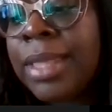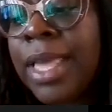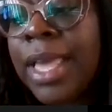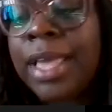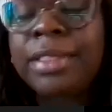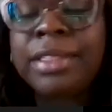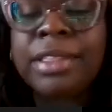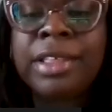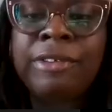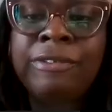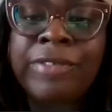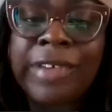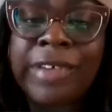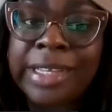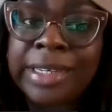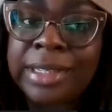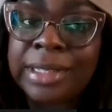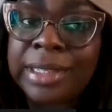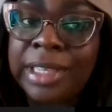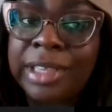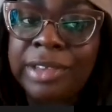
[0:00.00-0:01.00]
And then
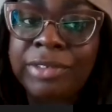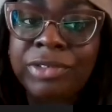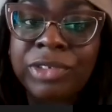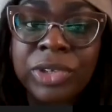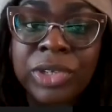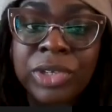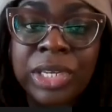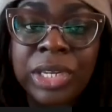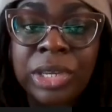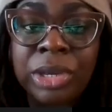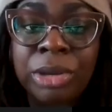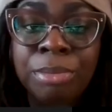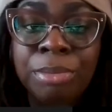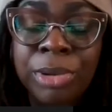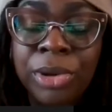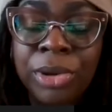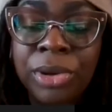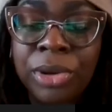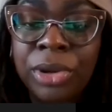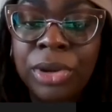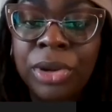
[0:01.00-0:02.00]
finally, if you're getting a
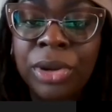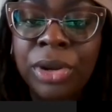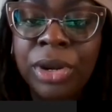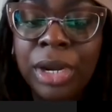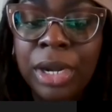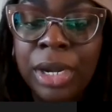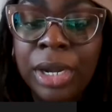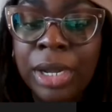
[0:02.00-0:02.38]
burger,